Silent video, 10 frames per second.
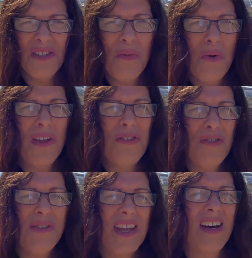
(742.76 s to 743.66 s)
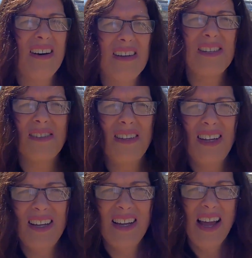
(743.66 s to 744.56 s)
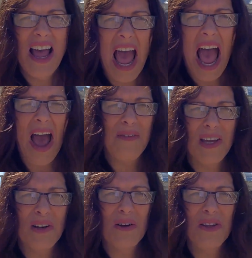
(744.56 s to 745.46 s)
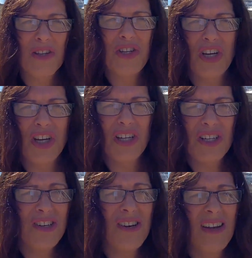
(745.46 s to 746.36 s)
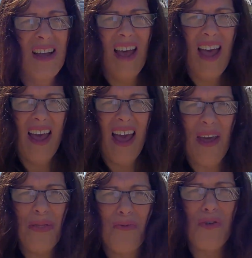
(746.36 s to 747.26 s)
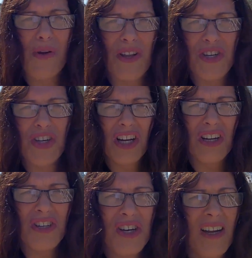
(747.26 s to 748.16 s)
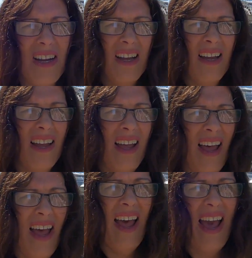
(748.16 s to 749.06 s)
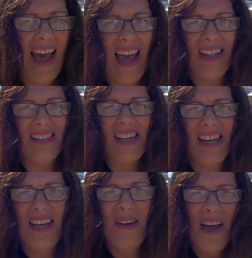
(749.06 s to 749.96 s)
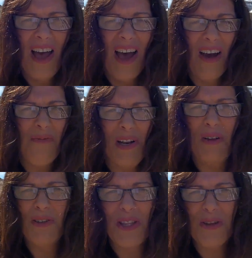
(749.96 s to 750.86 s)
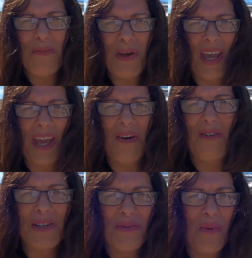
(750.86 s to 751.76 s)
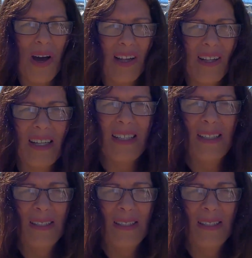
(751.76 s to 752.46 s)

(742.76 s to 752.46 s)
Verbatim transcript: Just walking through the castle, having a look at the church and the ruined church. And I've been onto the pier as well.